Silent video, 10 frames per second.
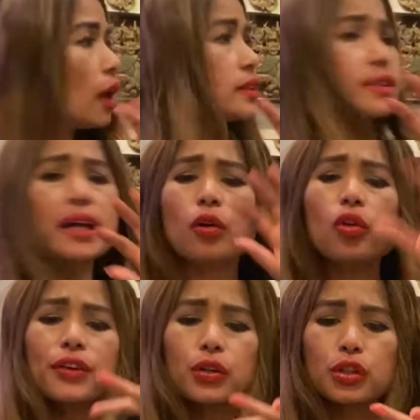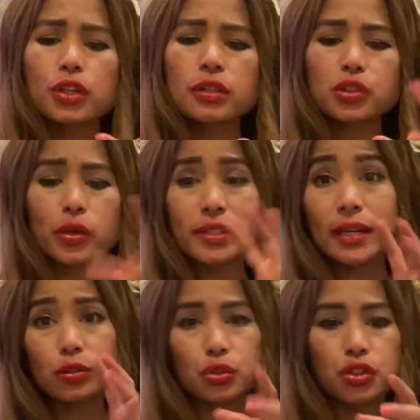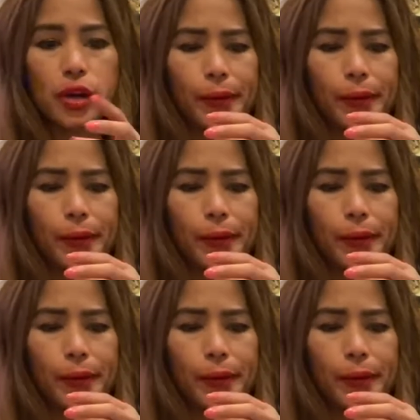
it's not overcooked, so it's not too dry.